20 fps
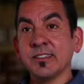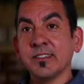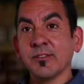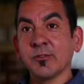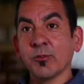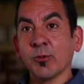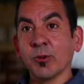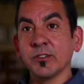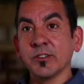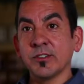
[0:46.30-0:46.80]
of
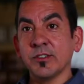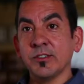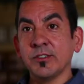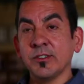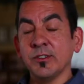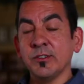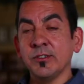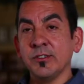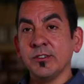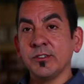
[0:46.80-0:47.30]
course, the
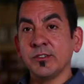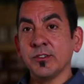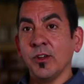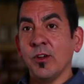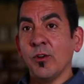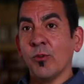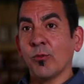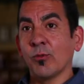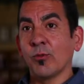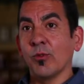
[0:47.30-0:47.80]
students
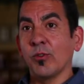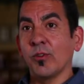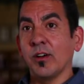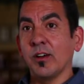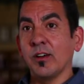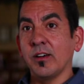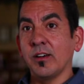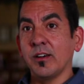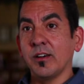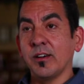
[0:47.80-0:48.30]

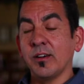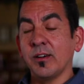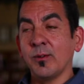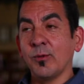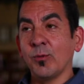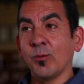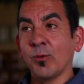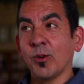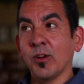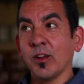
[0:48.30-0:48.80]
uh,
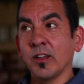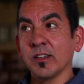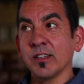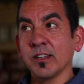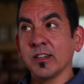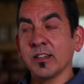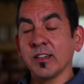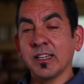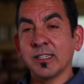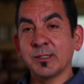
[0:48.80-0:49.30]
were a
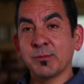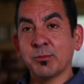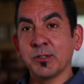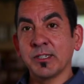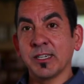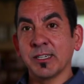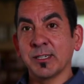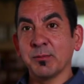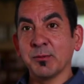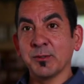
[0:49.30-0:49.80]
little less
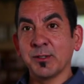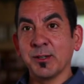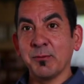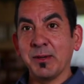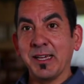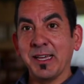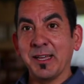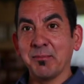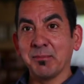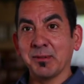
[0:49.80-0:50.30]
predictable than we
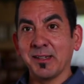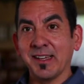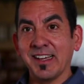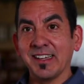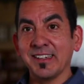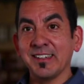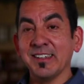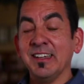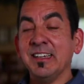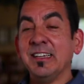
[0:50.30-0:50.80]
had
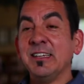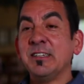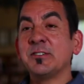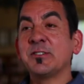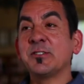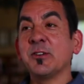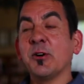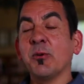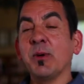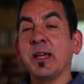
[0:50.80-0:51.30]
planned,
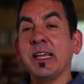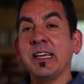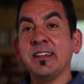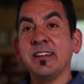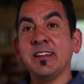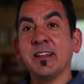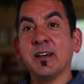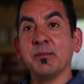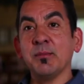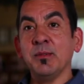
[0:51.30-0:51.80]
so we
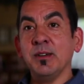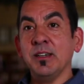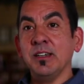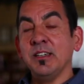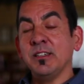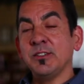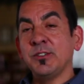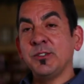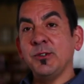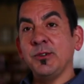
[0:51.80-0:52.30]
ended up
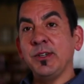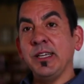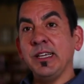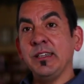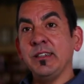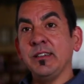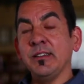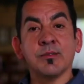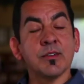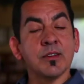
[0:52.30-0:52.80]

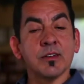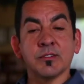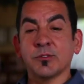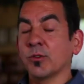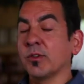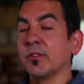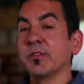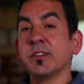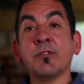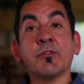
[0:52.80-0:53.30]
shooting a
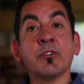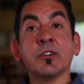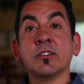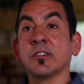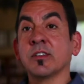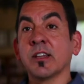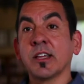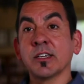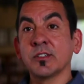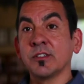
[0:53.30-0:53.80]
sort of different
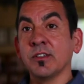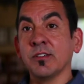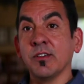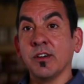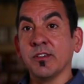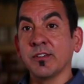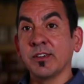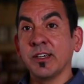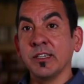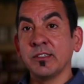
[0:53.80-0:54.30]
selection of,
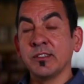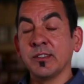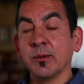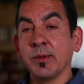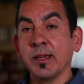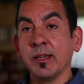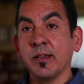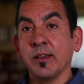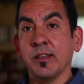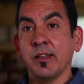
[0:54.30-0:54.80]
of kids than
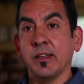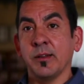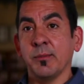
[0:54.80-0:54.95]
we had